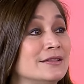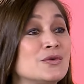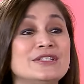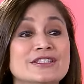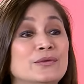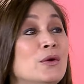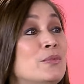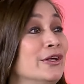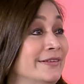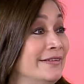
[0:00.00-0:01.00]
So it's the
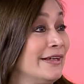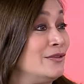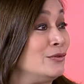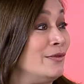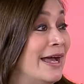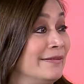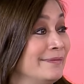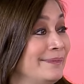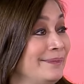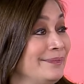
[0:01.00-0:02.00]
robot that can do that.
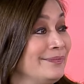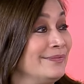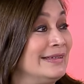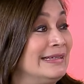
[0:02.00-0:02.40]
Mm-hmm.